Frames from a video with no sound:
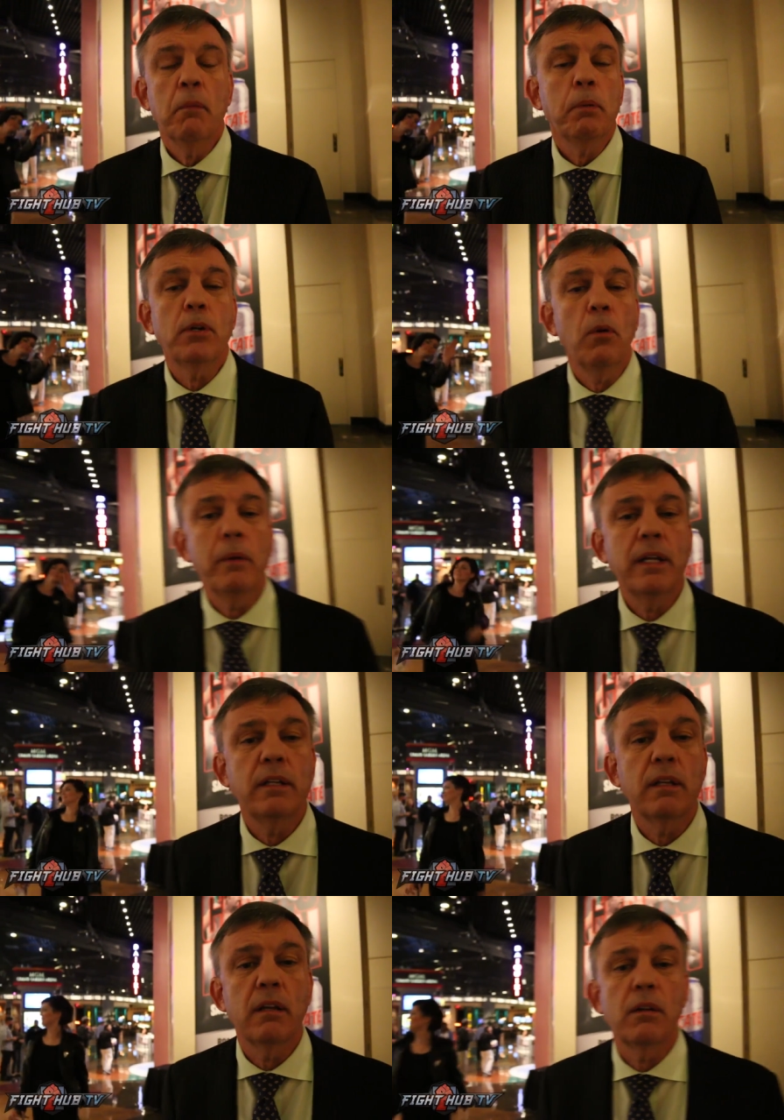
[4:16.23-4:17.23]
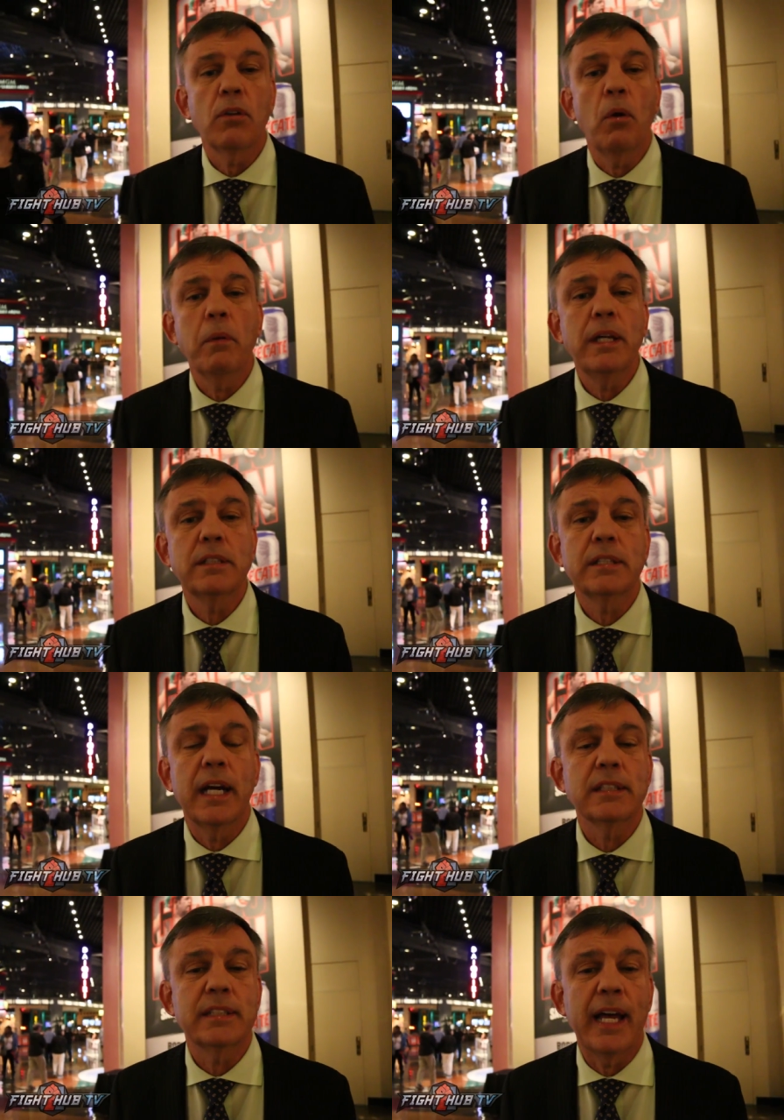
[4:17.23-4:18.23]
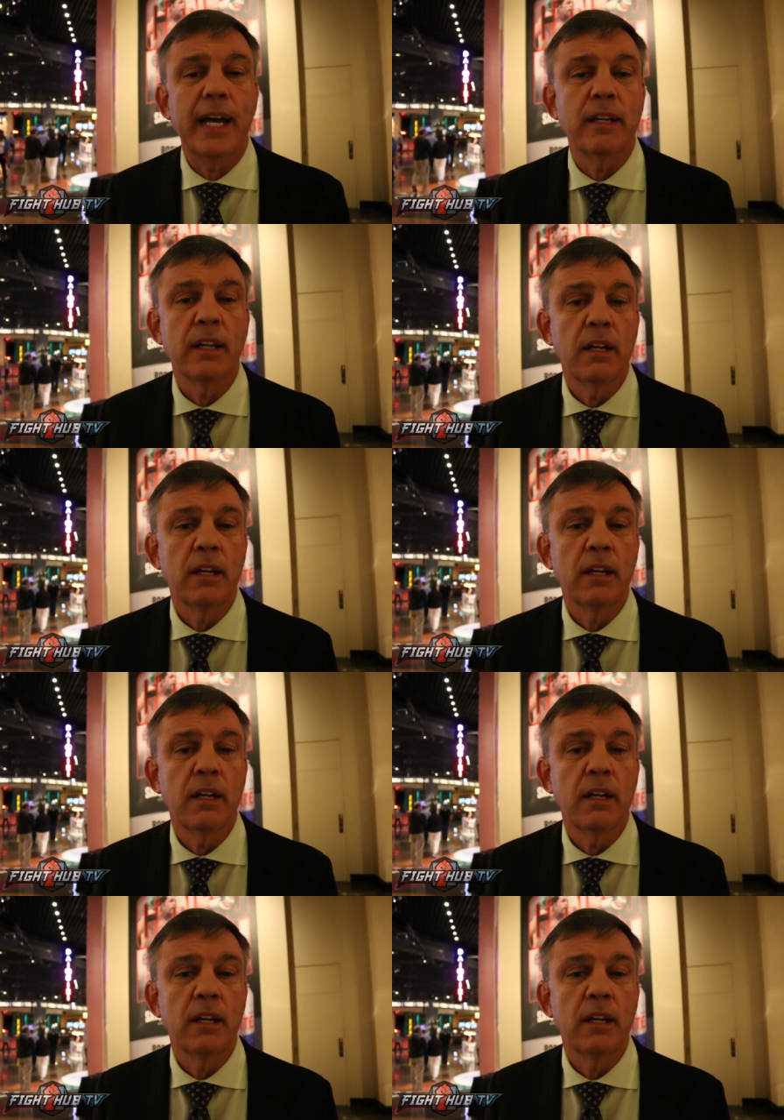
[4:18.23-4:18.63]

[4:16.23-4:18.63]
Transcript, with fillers: But nobody says that